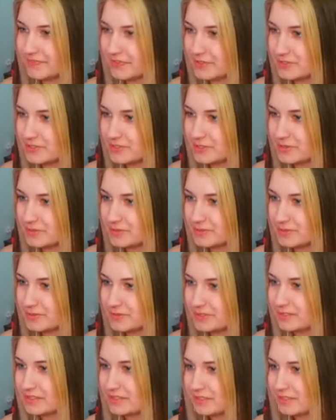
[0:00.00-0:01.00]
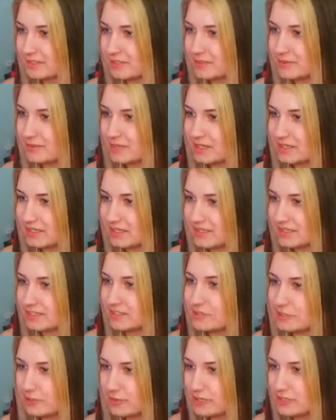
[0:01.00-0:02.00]
There's no no uh,
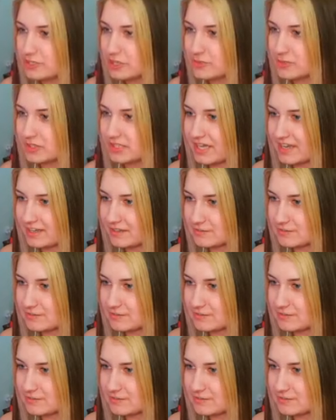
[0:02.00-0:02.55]
no issue with that.